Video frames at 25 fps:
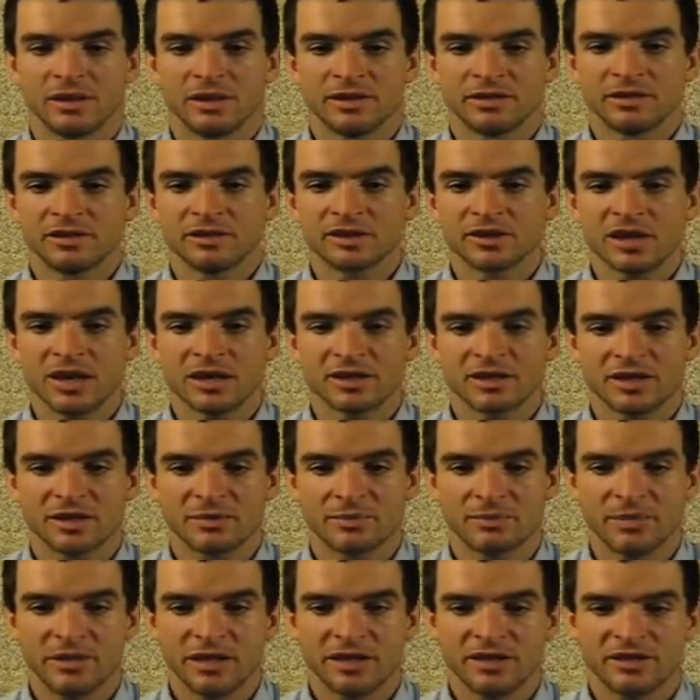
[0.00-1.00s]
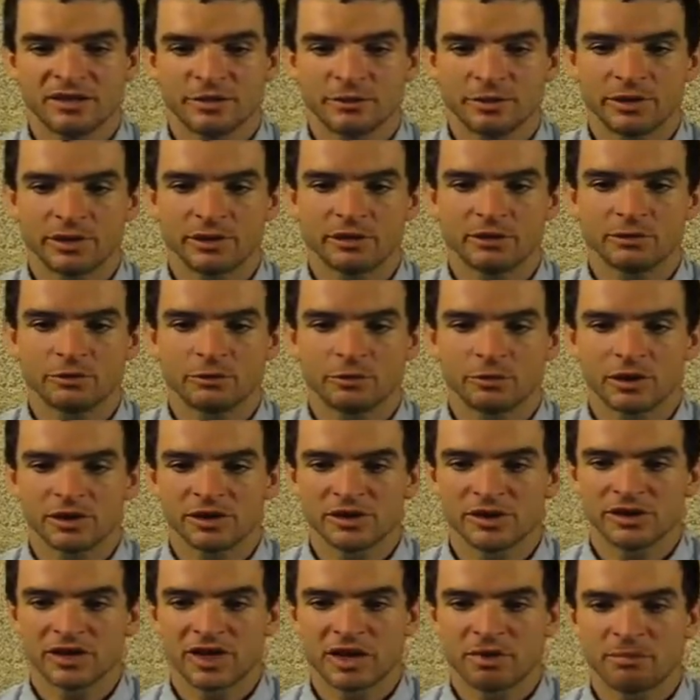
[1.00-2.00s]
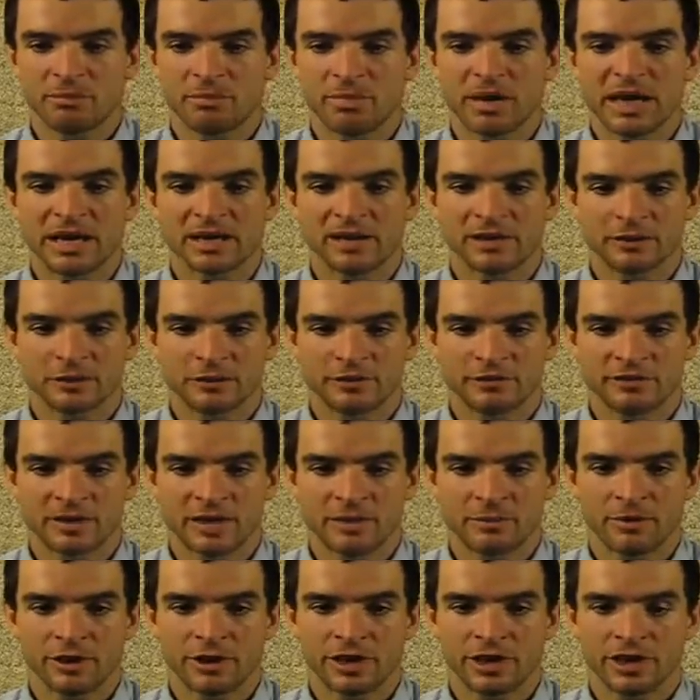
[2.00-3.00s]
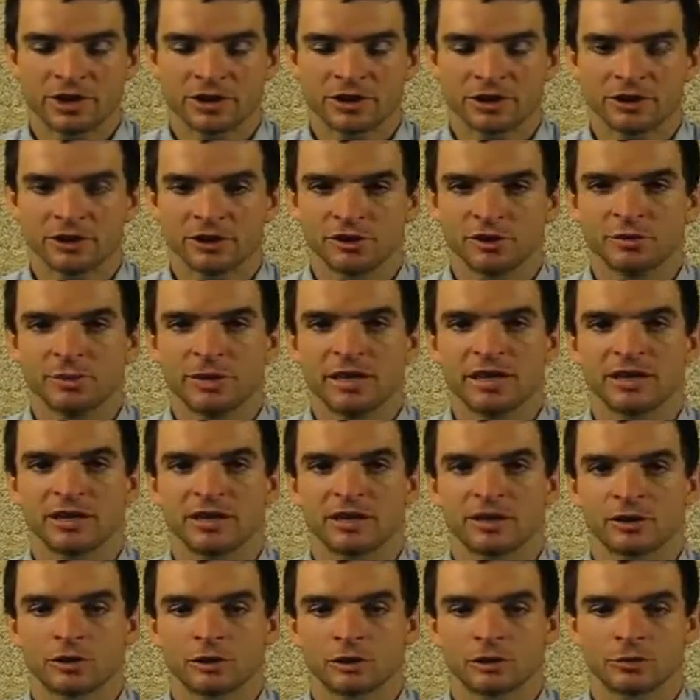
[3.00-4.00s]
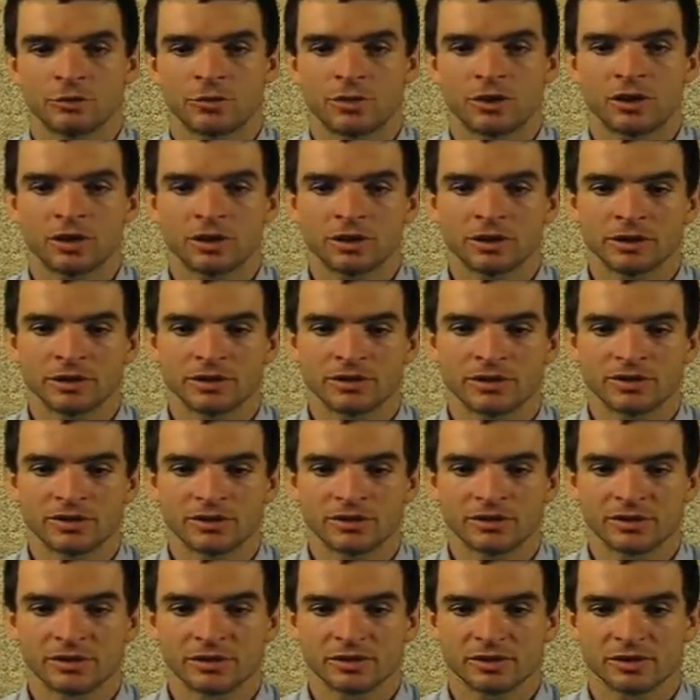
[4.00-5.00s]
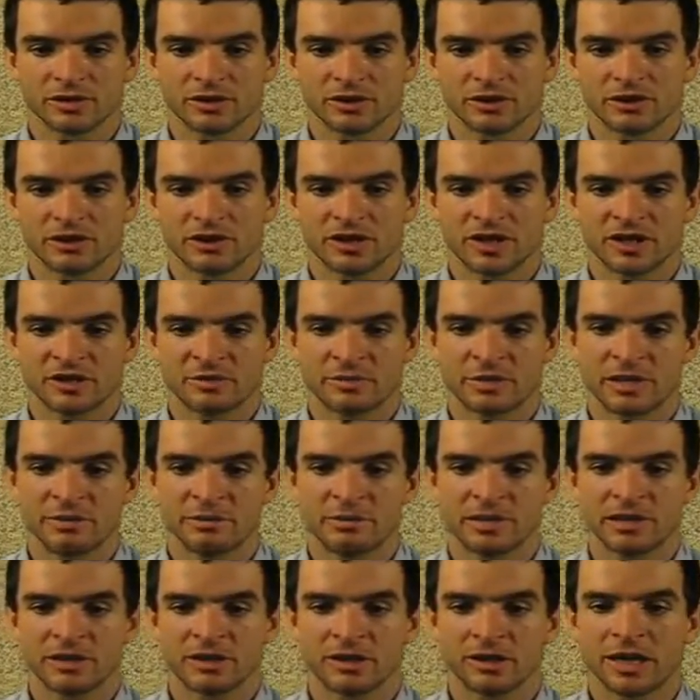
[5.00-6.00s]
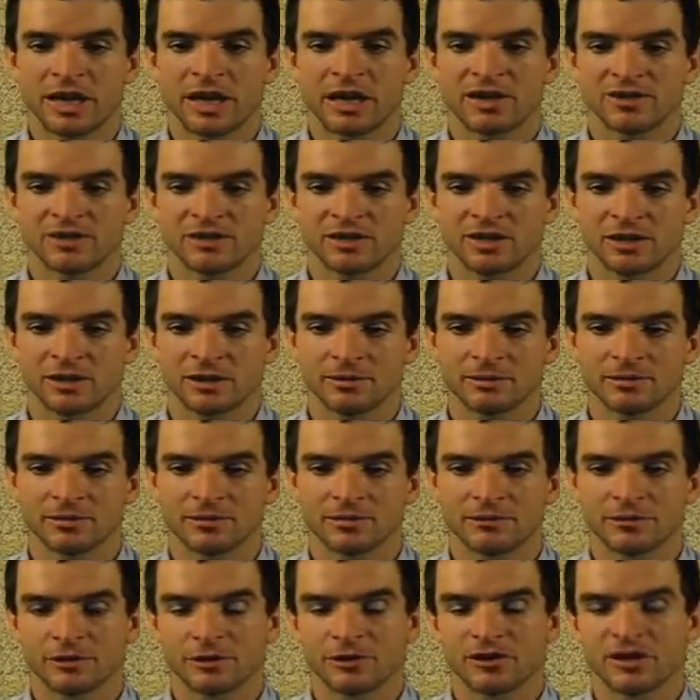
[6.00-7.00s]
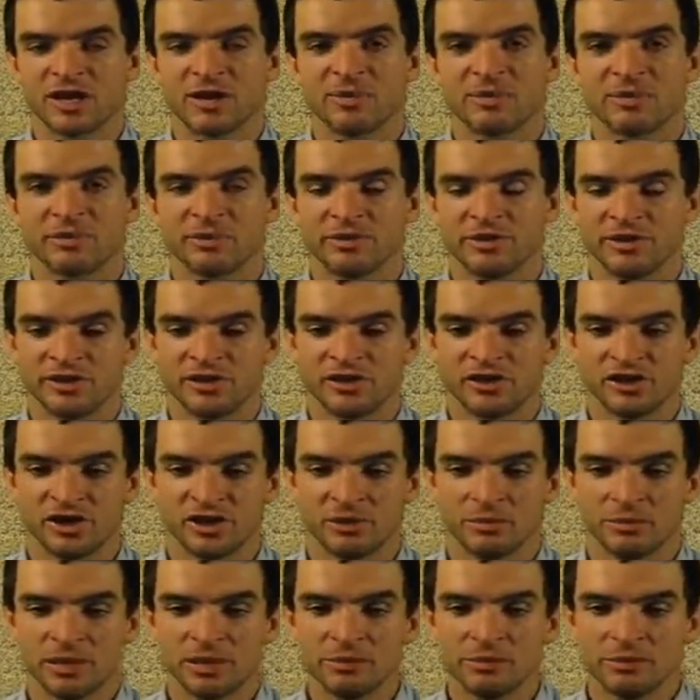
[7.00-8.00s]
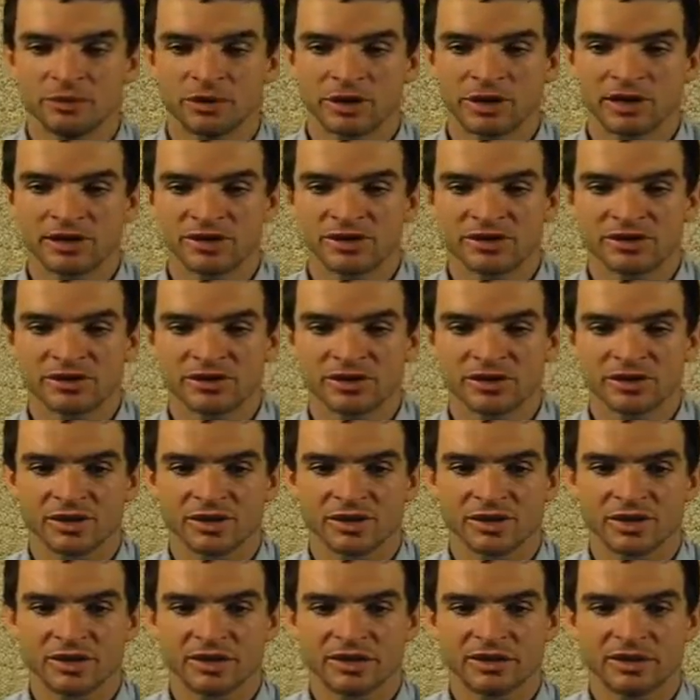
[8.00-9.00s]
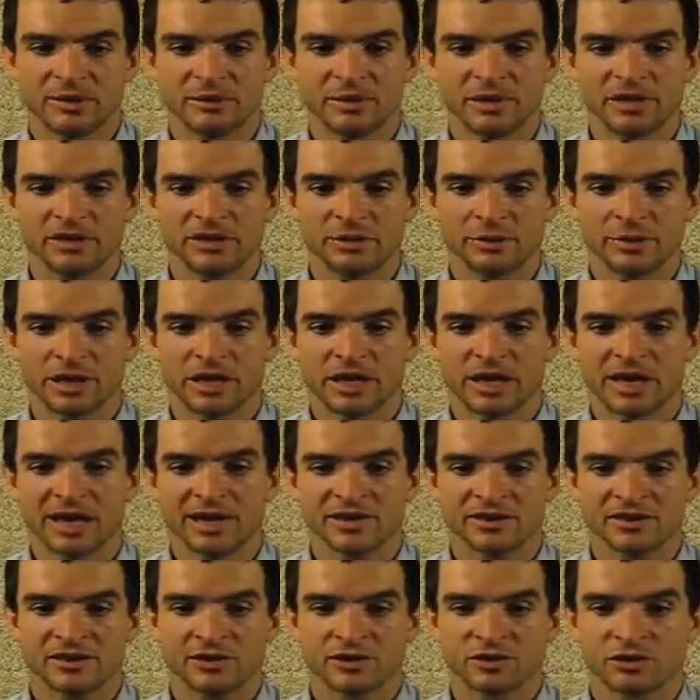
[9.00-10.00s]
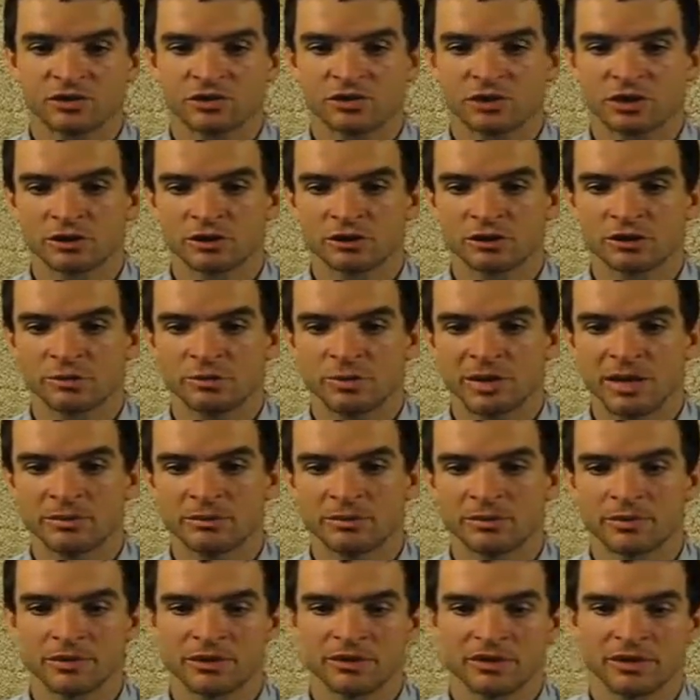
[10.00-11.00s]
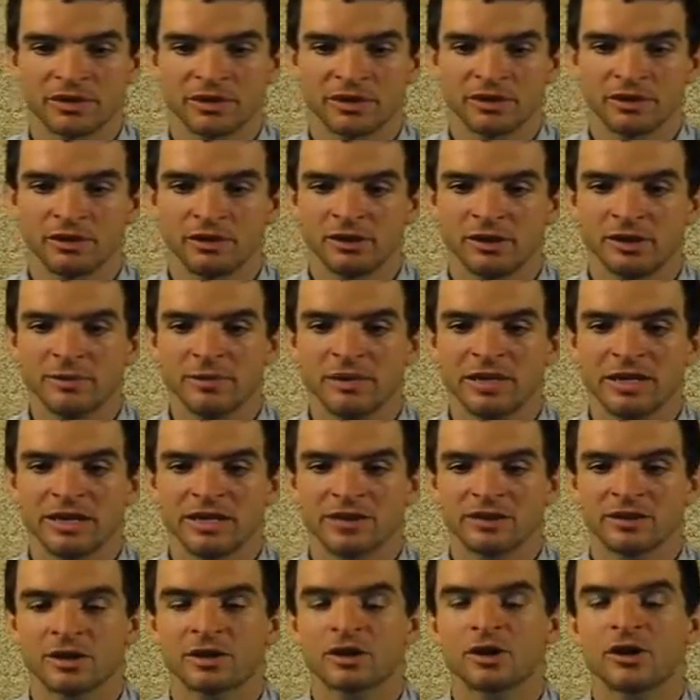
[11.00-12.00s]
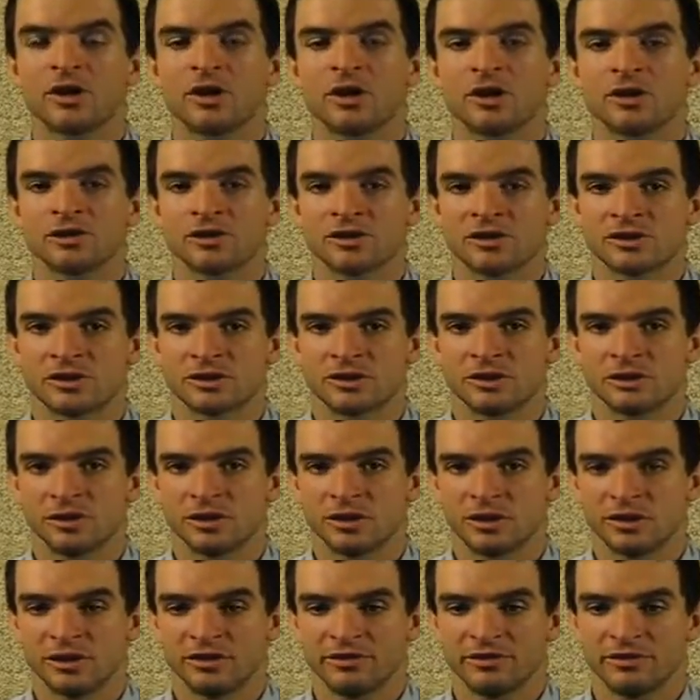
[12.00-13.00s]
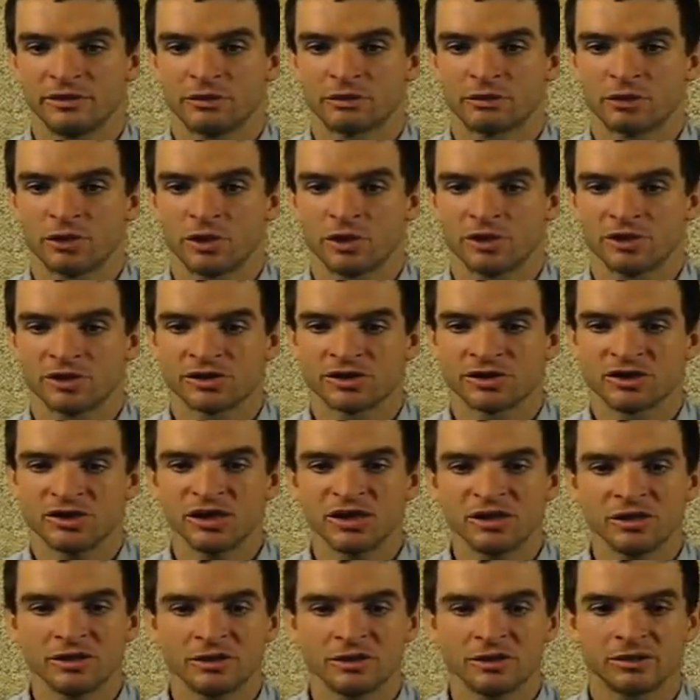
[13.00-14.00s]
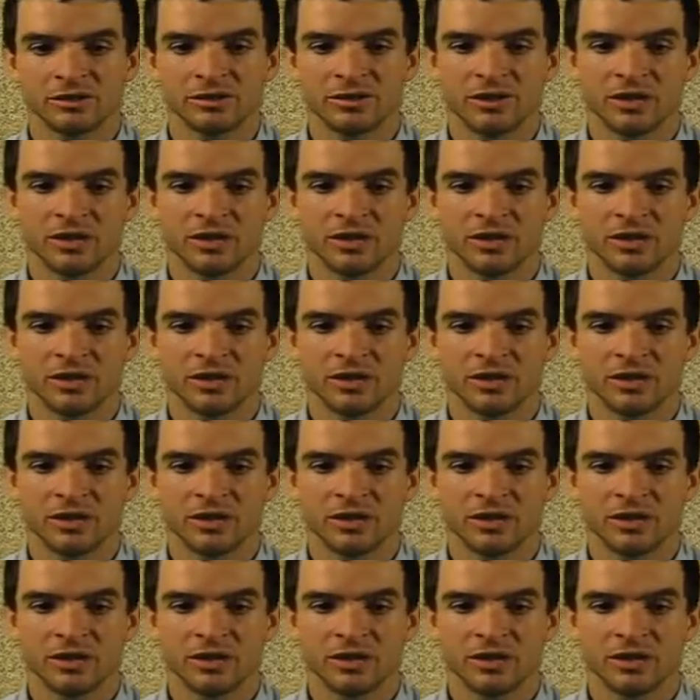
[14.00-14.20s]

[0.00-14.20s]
This concept means that we go one step back in our fabrication to making our own parts, such as by metal casting. For example, with the CB press, that means that we cast the structural members and eliminate the cost of the raw steel